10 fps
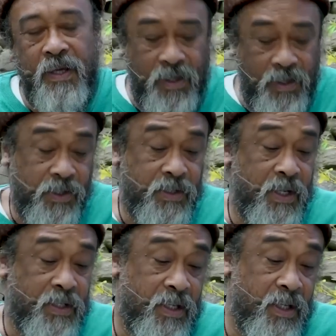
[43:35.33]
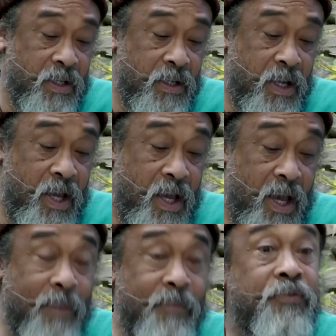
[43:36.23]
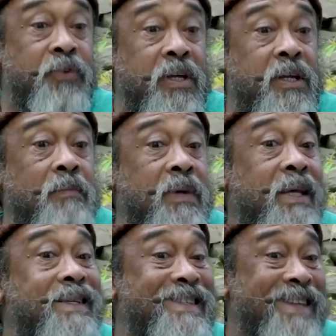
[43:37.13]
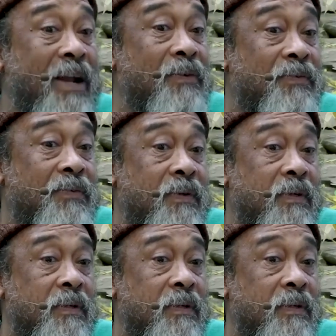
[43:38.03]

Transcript: He says here, I'm freedom itself.